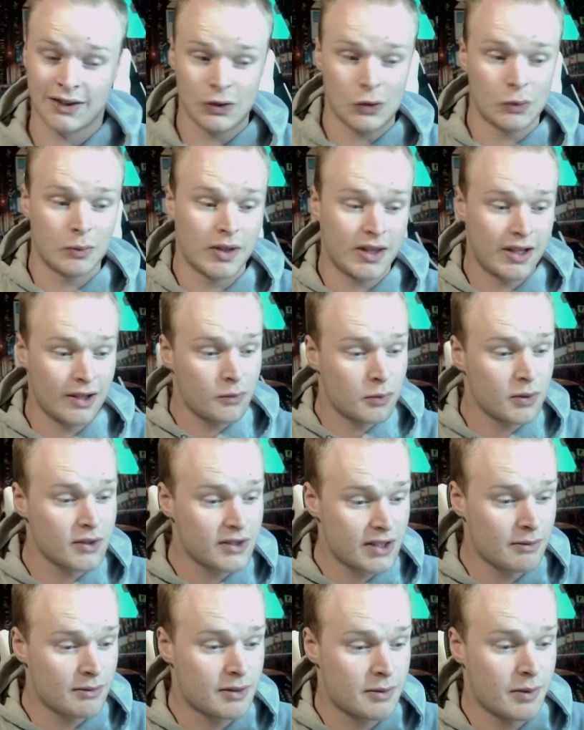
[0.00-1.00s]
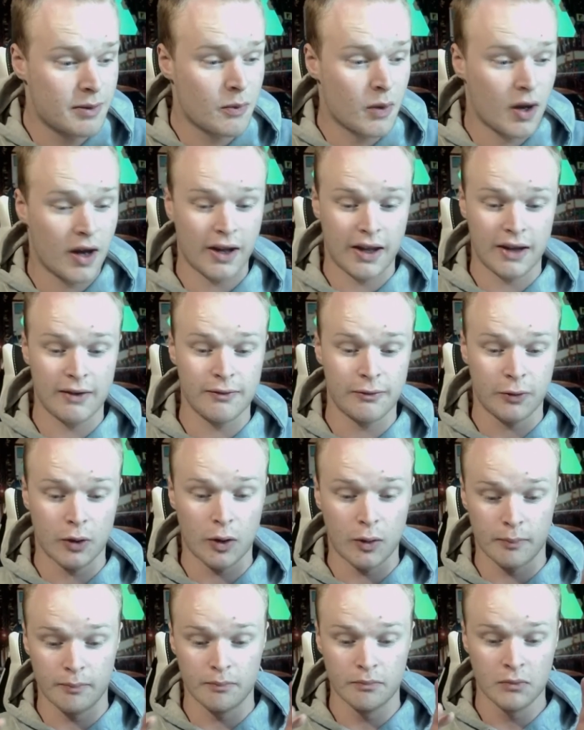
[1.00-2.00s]
But this one seems to be working
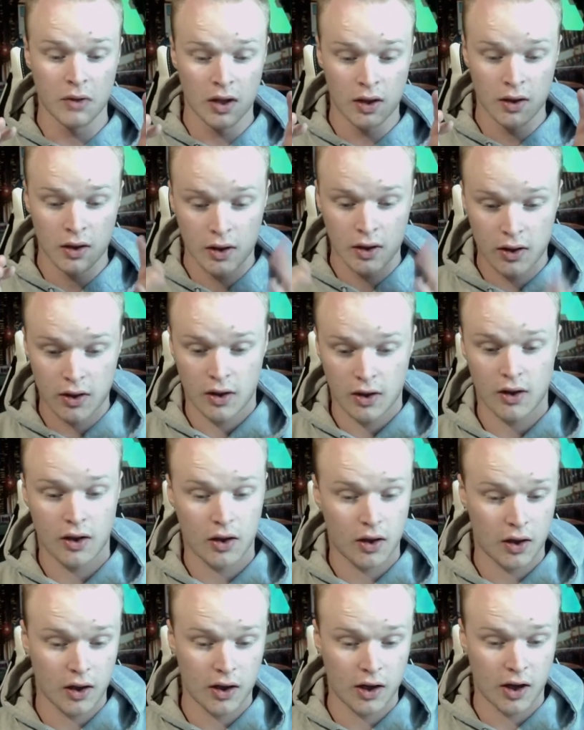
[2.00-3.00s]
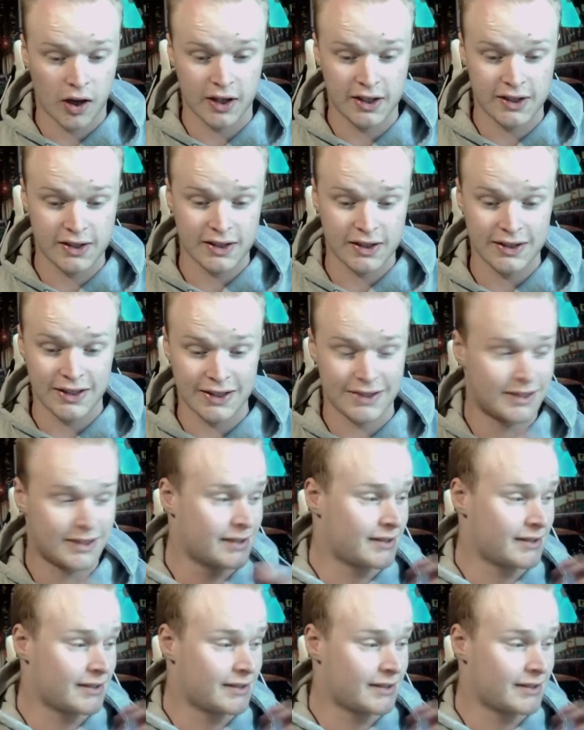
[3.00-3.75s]
from a nice distance.